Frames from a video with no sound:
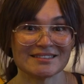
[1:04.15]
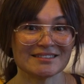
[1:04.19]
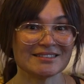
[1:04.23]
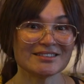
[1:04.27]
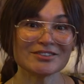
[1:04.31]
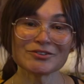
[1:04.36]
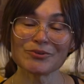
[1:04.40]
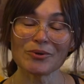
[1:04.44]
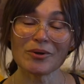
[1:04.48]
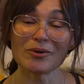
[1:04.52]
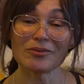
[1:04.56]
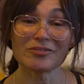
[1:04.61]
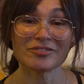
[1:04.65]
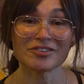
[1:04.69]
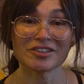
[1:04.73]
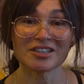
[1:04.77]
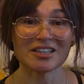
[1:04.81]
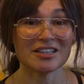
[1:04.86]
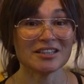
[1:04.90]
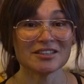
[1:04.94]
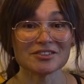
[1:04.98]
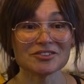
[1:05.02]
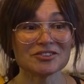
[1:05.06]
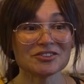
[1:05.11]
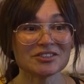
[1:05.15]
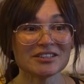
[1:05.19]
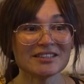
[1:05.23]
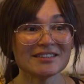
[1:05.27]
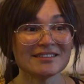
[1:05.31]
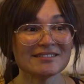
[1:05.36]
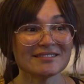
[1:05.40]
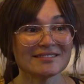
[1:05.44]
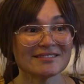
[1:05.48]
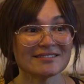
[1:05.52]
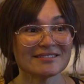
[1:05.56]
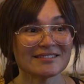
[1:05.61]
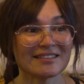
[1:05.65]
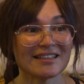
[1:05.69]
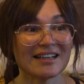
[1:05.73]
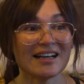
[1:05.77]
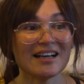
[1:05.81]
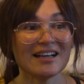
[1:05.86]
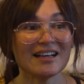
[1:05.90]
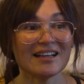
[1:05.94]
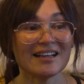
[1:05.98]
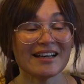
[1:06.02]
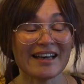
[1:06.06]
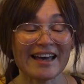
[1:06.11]
to over 100,
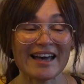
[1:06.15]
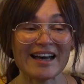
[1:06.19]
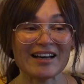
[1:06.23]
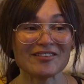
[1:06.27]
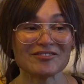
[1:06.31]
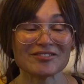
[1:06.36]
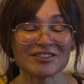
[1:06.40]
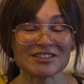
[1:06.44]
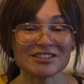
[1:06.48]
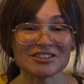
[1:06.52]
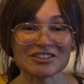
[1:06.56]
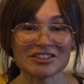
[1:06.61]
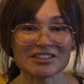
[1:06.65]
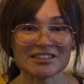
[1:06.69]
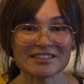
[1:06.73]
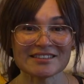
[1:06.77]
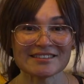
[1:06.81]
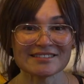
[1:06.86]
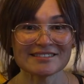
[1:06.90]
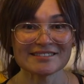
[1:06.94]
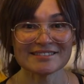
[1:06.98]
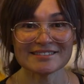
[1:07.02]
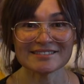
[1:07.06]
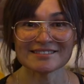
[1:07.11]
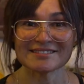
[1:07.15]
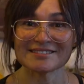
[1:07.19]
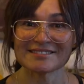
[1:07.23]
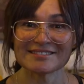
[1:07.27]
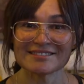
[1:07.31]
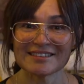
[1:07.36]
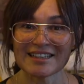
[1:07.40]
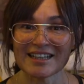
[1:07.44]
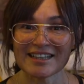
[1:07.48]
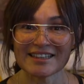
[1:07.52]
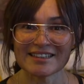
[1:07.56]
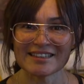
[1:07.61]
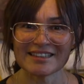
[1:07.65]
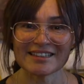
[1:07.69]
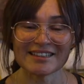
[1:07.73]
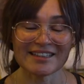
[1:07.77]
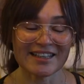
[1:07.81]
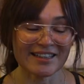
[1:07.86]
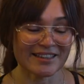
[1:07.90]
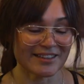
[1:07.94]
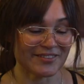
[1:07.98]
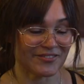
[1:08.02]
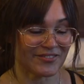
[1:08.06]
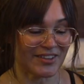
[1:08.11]
averaging 90,
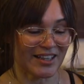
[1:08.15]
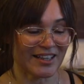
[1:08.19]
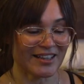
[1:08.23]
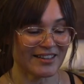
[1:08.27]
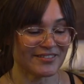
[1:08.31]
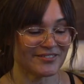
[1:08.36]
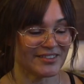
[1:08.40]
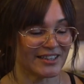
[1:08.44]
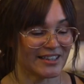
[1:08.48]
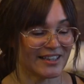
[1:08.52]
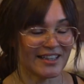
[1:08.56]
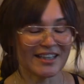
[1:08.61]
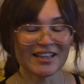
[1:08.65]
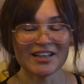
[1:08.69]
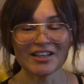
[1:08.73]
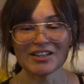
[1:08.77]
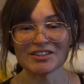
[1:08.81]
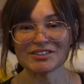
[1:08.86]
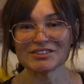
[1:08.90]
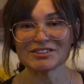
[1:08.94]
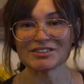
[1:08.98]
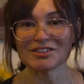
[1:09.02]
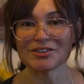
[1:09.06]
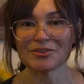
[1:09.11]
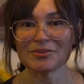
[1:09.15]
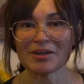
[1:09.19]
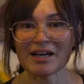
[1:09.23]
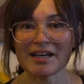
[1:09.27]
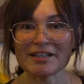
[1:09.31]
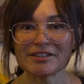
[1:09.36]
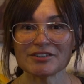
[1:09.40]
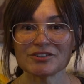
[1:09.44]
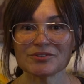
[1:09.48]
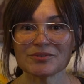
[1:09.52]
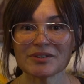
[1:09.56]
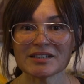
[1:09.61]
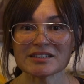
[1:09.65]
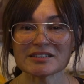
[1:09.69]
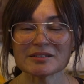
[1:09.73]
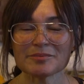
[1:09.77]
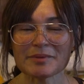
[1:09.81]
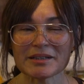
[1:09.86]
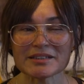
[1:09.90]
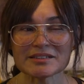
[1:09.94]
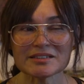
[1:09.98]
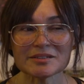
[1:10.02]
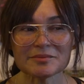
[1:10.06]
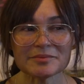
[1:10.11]
95. So I do
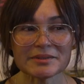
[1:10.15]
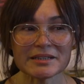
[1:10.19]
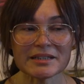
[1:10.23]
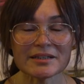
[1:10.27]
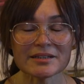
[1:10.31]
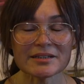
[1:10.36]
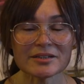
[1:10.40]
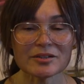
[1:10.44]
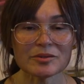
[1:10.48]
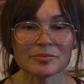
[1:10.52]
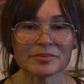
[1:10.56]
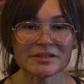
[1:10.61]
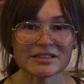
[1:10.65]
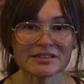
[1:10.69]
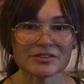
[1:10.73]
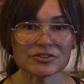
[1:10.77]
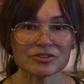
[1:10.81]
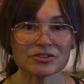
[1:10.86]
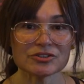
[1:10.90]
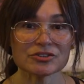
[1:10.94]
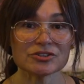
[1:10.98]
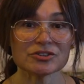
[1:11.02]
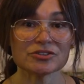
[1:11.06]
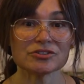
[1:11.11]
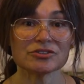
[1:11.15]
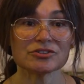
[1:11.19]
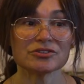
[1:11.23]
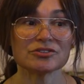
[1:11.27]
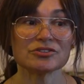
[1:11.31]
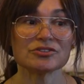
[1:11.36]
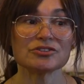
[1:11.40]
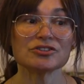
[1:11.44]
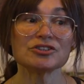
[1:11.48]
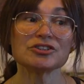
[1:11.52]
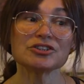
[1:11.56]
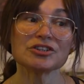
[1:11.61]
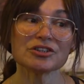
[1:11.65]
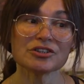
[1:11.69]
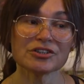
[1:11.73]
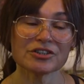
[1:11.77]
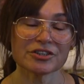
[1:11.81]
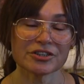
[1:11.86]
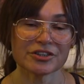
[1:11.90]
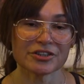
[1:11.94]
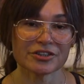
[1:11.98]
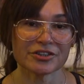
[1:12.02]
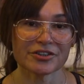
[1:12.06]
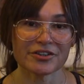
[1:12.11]
expect to be a little bit
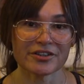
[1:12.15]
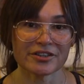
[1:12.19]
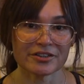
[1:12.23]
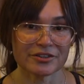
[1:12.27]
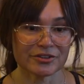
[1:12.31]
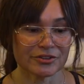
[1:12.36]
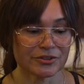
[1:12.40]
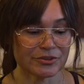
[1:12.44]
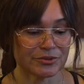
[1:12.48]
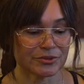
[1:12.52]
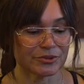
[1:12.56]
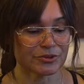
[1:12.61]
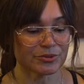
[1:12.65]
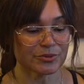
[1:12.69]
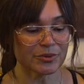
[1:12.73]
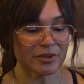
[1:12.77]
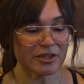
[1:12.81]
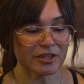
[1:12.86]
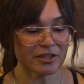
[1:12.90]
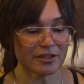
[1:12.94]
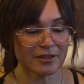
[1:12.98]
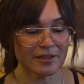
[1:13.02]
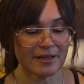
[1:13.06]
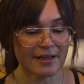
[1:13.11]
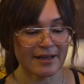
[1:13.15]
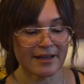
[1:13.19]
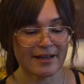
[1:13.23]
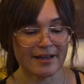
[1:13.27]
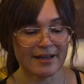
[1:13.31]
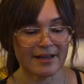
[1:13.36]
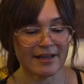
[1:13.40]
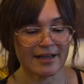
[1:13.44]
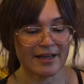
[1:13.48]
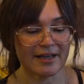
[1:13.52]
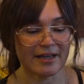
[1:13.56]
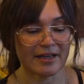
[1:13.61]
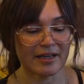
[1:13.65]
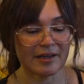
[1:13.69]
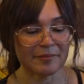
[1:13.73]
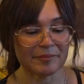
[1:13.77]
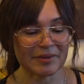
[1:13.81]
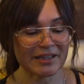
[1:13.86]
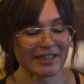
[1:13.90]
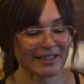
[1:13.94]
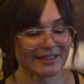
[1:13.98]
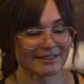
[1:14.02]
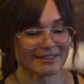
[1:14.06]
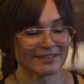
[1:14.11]
chillier than usual
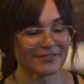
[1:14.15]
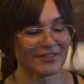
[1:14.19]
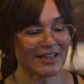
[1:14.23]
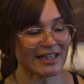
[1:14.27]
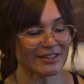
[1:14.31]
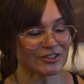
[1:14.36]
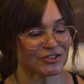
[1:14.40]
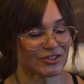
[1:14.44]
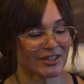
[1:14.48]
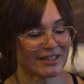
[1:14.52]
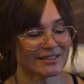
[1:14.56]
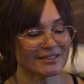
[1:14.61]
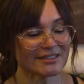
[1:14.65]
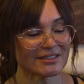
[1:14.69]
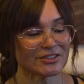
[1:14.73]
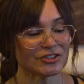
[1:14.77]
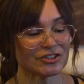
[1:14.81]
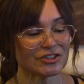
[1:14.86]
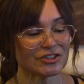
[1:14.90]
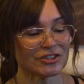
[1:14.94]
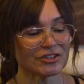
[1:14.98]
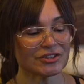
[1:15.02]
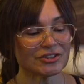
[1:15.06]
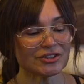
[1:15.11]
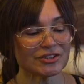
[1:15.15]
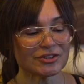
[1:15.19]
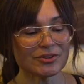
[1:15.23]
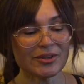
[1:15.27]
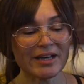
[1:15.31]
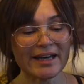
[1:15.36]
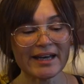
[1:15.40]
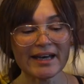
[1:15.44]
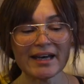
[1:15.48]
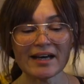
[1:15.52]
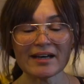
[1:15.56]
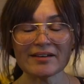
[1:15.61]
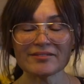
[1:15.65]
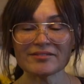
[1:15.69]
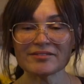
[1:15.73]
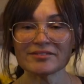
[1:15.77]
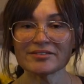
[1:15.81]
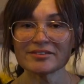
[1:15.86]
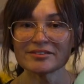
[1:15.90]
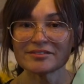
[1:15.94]
because of that transition. So I have